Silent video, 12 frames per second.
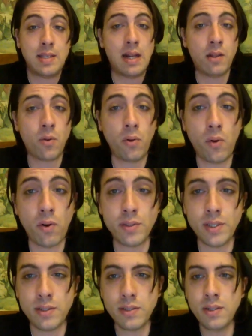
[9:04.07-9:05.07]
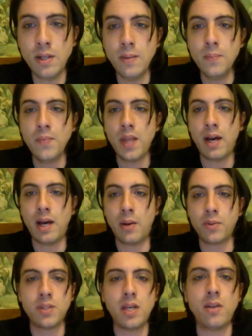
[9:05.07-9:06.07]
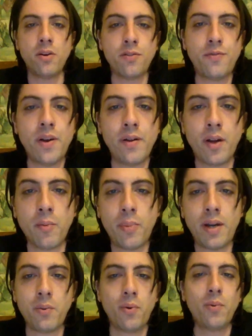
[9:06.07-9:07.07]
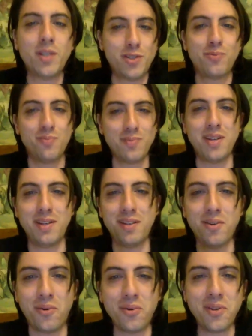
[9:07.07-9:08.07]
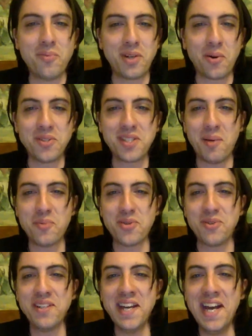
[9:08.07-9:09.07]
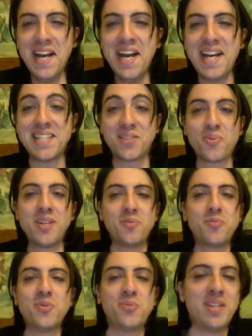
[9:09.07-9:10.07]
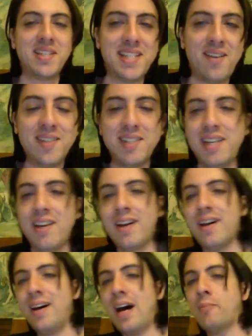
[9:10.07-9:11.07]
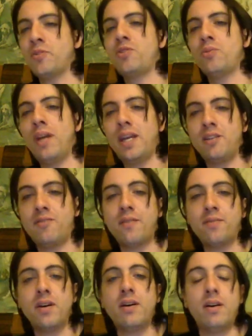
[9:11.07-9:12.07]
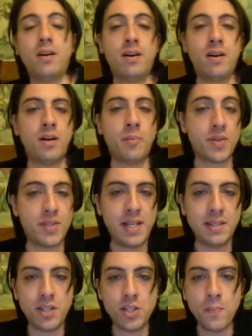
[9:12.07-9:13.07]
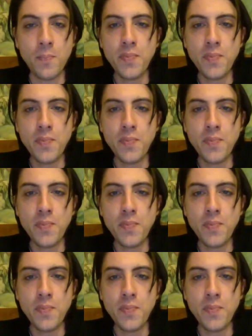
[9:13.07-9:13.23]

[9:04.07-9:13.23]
alcohol content, I would say not very compatible with human consumption, as it ranges between 70 up to 85 percentage.